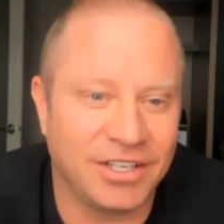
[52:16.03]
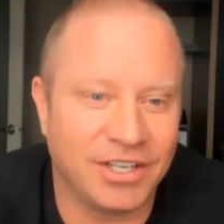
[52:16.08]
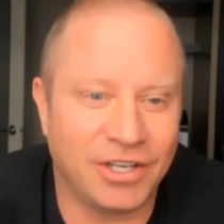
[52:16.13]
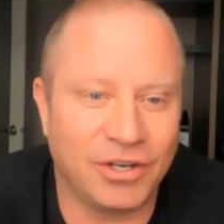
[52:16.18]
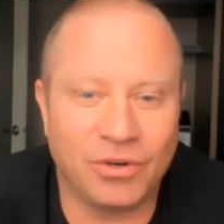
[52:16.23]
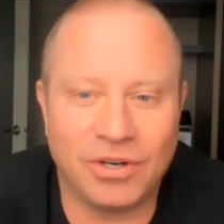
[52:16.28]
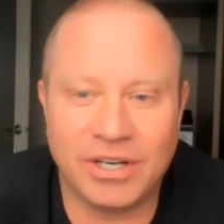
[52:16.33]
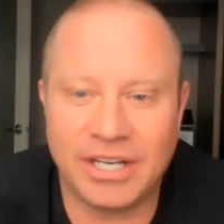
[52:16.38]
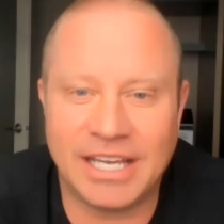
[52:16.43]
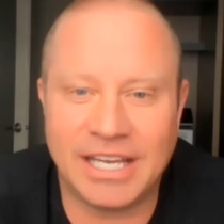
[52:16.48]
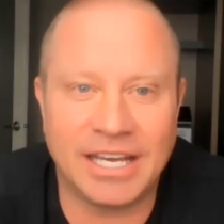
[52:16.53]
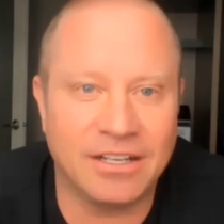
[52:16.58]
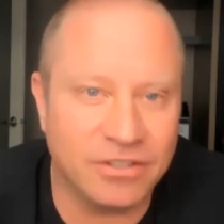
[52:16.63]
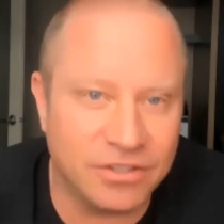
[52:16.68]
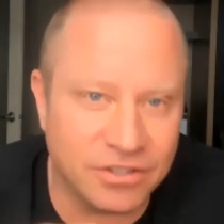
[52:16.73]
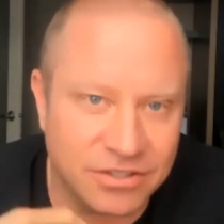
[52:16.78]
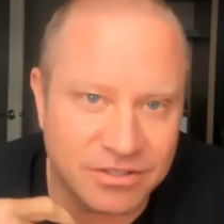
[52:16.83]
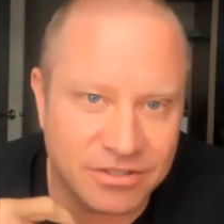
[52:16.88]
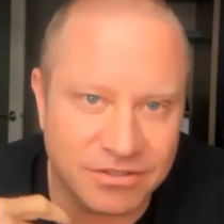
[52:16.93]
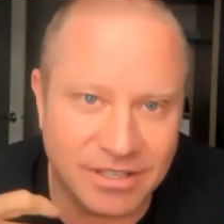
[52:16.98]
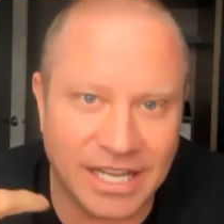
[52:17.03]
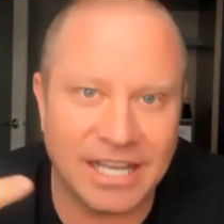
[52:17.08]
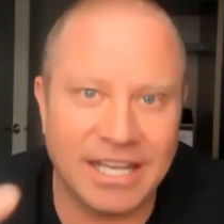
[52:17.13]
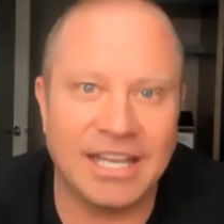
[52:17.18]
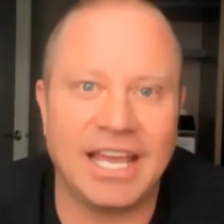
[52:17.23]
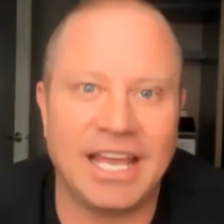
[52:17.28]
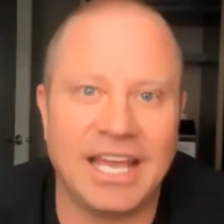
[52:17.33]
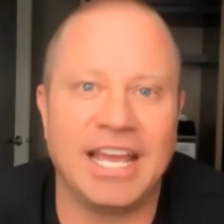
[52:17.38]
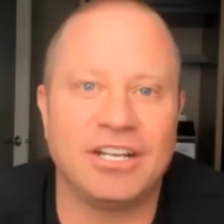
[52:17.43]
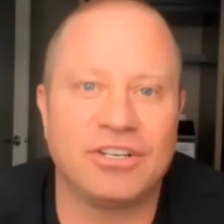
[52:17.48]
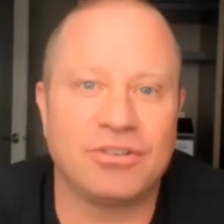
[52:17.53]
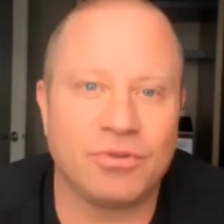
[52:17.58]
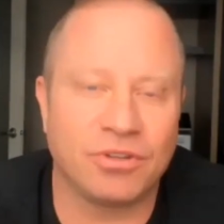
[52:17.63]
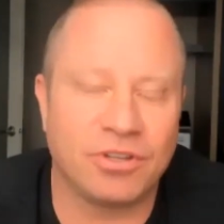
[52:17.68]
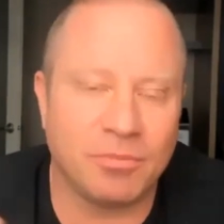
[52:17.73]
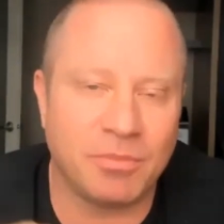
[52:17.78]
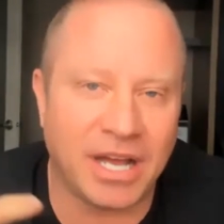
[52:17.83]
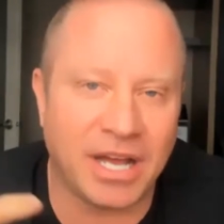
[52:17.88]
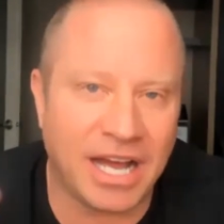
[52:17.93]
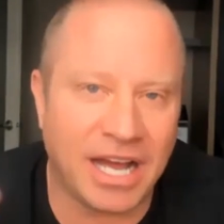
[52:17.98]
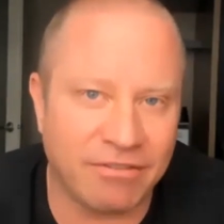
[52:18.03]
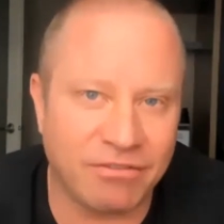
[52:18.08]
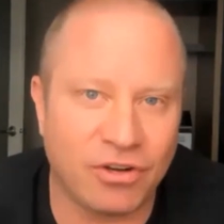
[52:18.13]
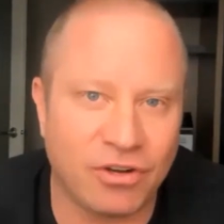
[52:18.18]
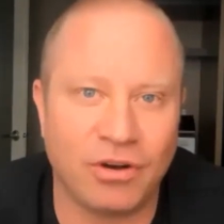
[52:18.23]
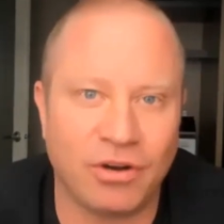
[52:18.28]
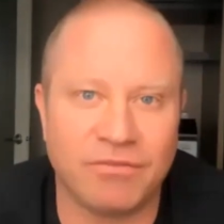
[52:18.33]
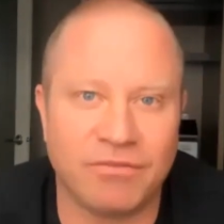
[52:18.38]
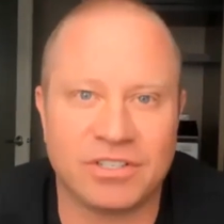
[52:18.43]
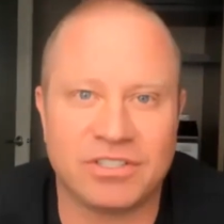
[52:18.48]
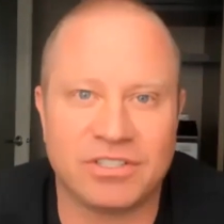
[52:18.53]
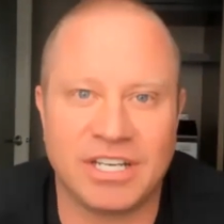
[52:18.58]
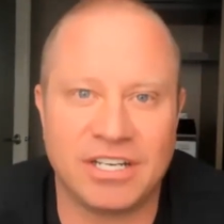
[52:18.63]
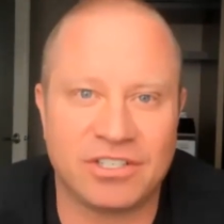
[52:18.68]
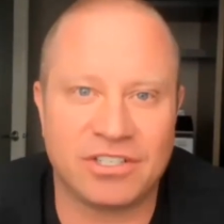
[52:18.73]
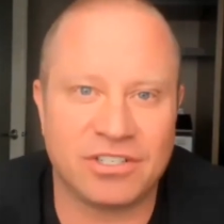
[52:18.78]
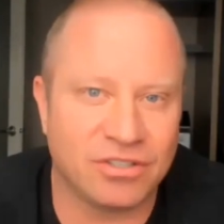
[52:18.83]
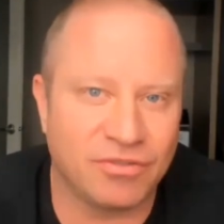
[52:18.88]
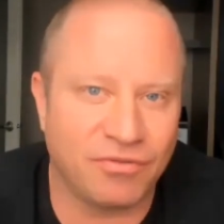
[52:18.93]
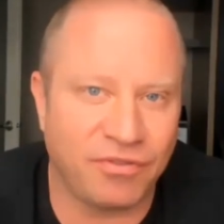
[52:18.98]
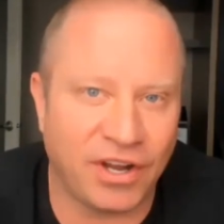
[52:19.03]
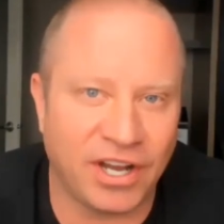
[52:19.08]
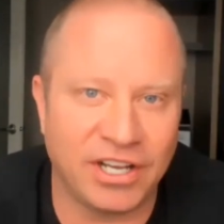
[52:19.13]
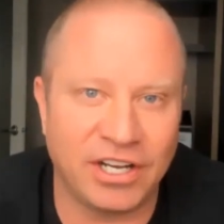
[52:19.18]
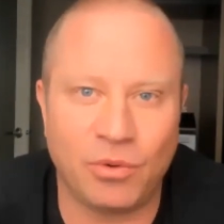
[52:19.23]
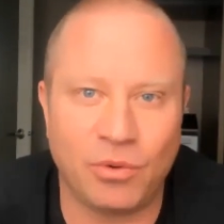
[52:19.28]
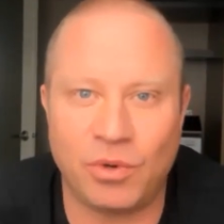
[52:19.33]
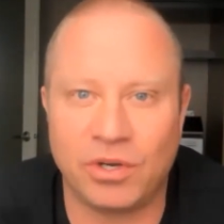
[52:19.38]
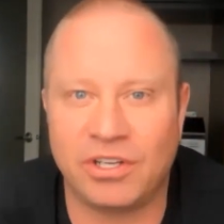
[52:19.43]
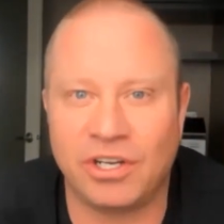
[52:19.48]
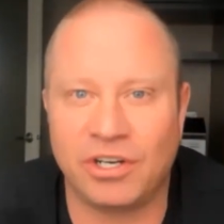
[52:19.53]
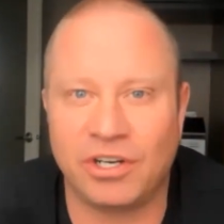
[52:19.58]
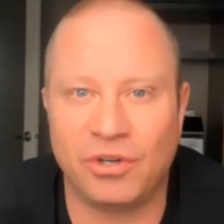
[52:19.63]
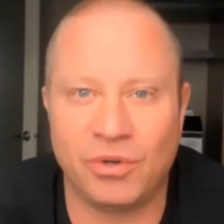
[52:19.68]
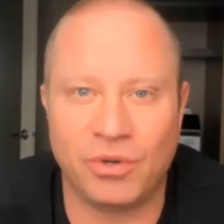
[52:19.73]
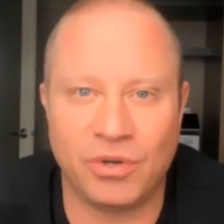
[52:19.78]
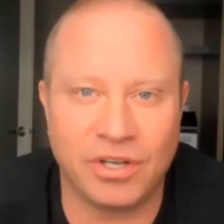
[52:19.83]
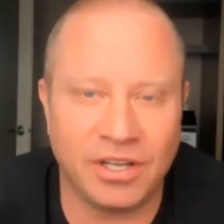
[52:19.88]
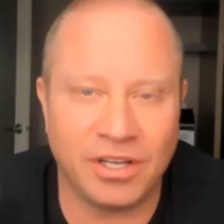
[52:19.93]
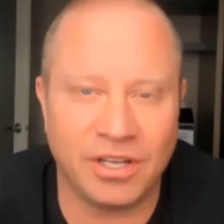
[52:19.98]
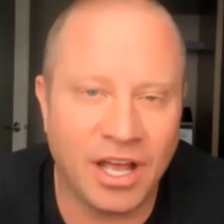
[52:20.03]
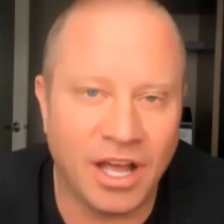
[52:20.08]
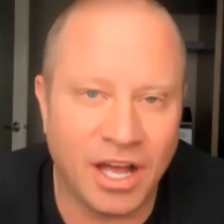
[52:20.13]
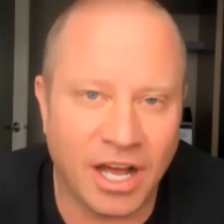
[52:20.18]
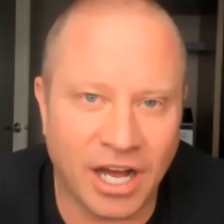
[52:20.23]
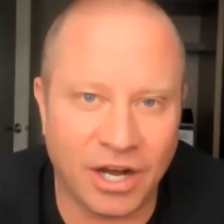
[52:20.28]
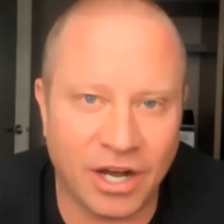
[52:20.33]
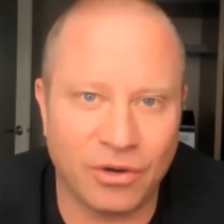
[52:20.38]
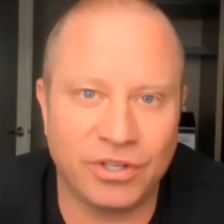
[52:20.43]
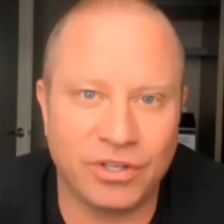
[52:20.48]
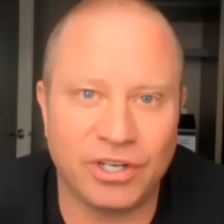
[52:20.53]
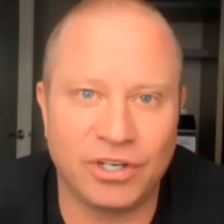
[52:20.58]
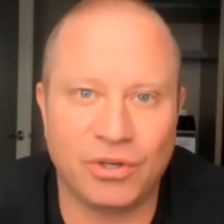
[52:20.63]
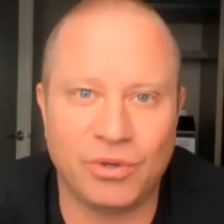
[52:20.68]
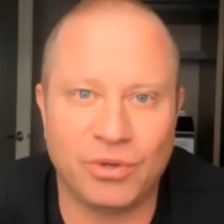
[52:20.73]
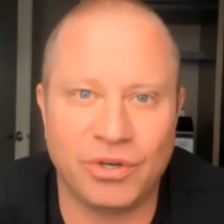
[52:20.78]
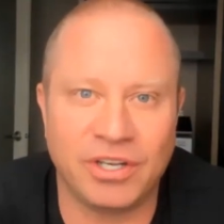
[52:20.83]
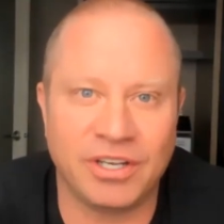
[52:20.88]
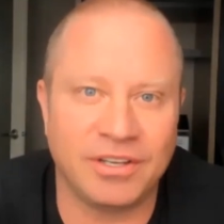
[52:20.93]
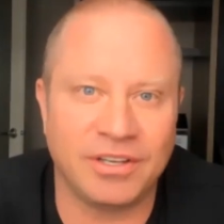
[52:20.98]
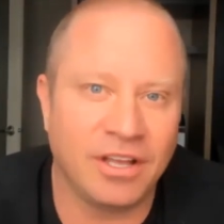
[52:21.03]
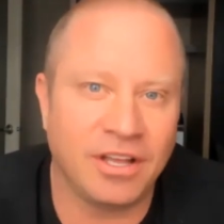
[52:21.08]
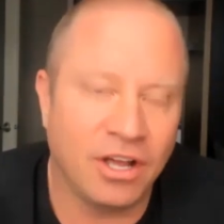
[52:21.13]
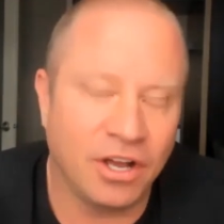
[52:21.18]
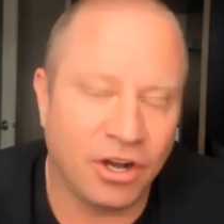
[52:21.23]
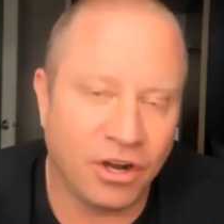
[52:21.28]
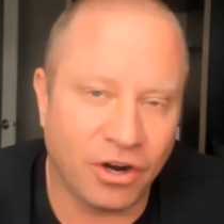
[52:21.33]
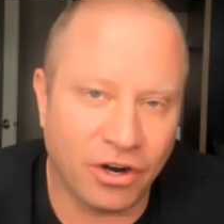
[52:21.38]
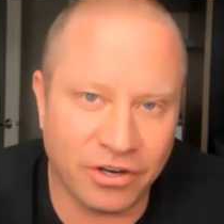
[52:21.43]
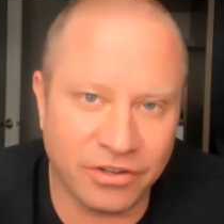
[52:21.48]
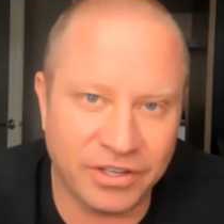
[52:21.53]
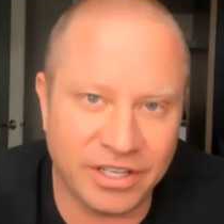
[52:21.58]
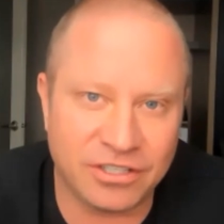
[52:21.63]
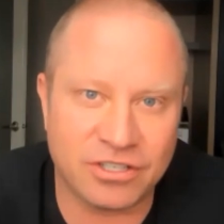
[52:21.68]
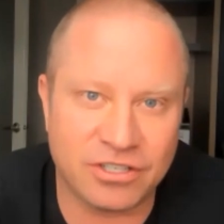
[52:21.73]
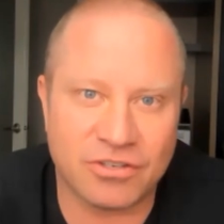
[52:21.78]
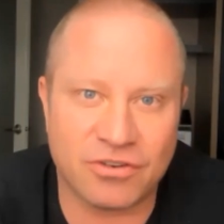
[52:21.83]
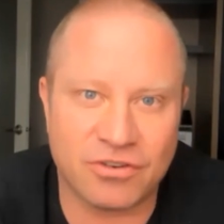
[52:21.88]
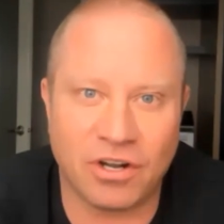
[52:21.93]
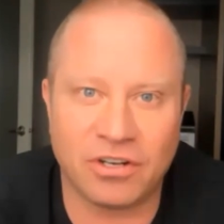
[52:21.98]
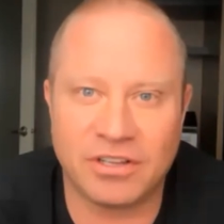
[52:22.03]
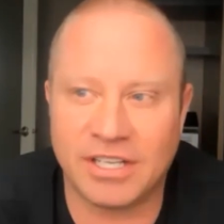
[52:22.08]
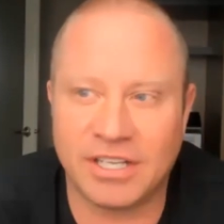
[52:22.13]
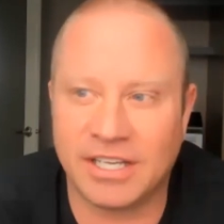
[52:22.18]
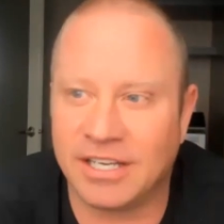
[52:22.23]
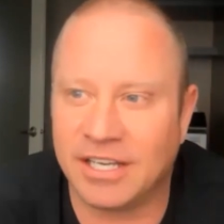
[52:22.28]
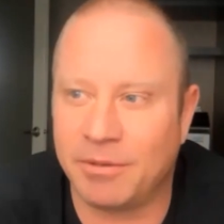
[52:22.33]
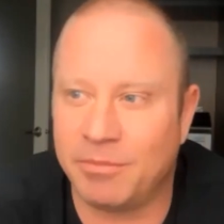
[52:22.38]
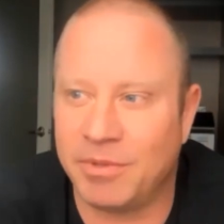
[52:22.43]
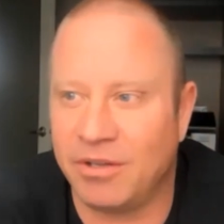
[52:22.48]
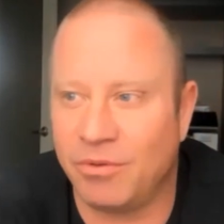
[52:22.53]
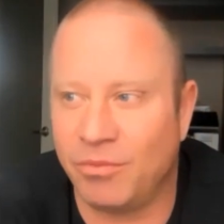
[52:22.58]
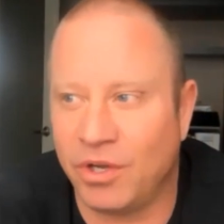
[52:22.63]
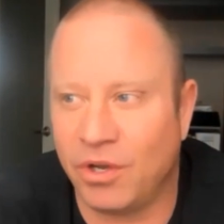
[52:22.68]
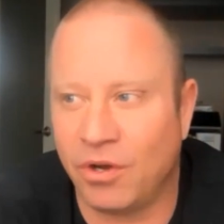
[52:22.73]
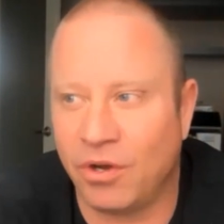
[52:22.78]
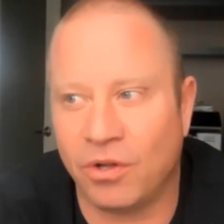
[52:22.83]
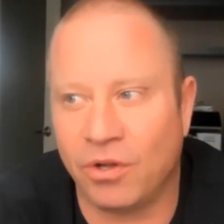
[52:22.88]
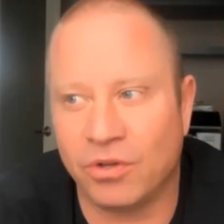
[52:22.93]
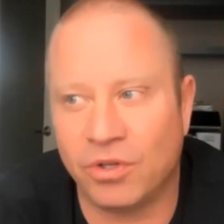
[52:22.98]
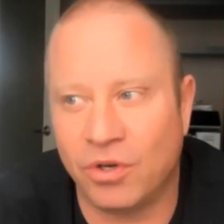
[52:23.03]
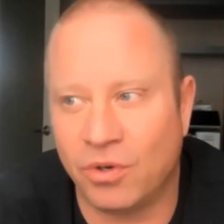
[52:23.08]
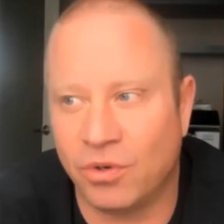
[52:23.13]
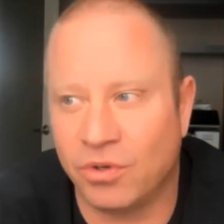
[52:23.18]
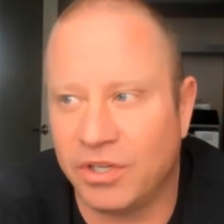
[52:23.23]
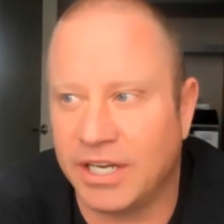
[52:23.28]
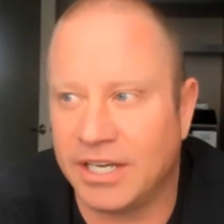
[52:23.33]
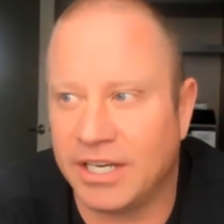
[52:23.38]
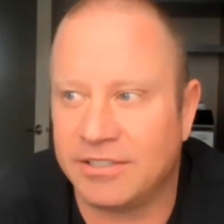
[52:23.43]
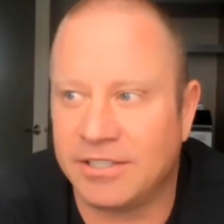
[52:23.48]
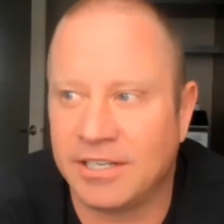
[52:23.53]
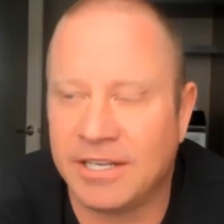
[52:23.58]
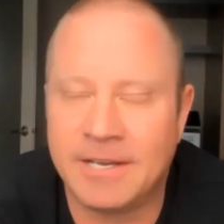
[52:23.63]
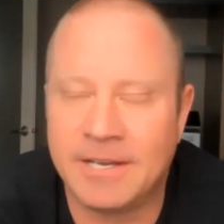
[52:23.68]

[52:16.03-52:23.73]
you know again just engage with them have conversations find out what they're doing how they're doing are they struggling i mean we all know that